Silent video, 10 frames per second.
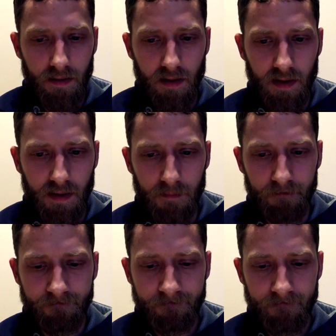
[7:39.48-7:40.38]

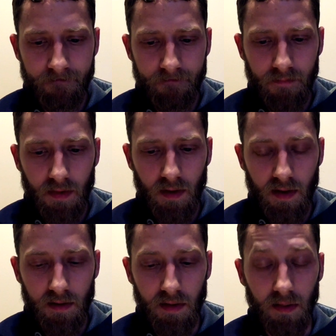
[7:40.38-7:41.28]

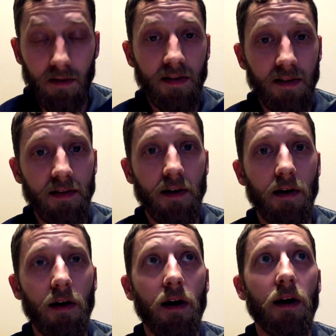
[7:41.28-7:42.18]
The looks of the
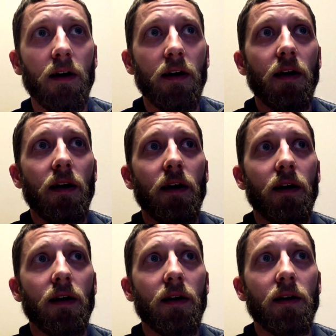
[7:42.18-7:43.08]
car
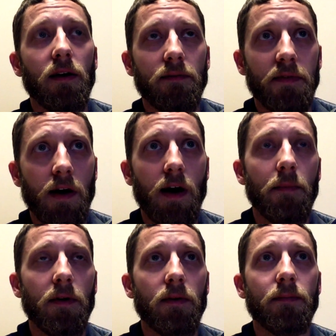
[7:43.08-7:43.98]
are
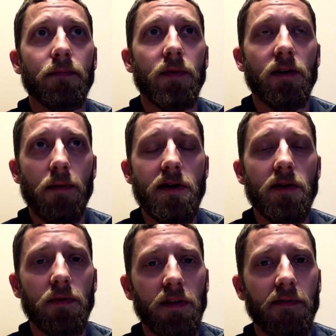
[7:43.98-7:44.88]
phenomenal,
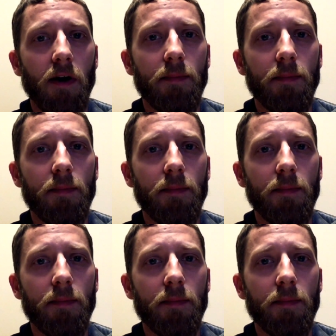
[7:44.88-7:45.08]
especially with the